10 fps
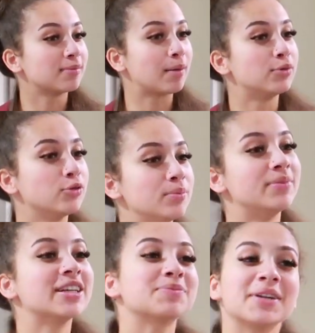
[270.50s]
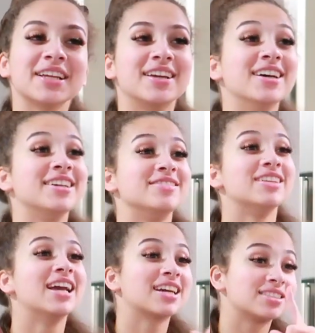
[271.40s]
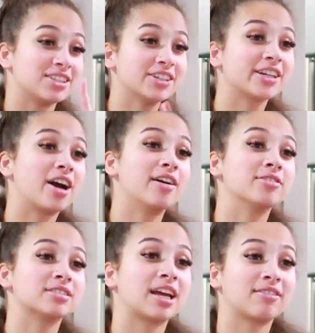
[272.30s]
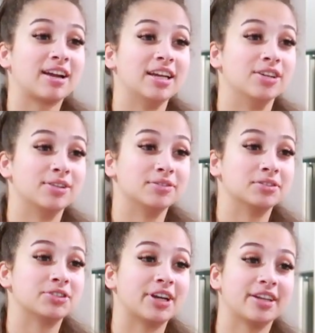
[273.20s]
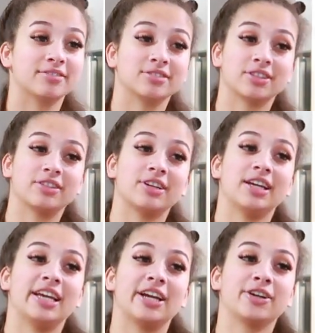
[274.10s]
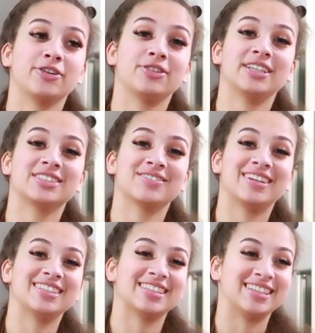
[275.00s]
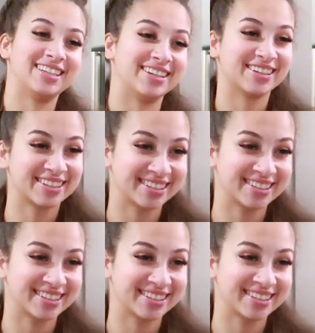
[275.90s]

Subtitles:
to my boob. That's pretty good, because a year ago, it was like right here when it was straight. So it grew this much in a year.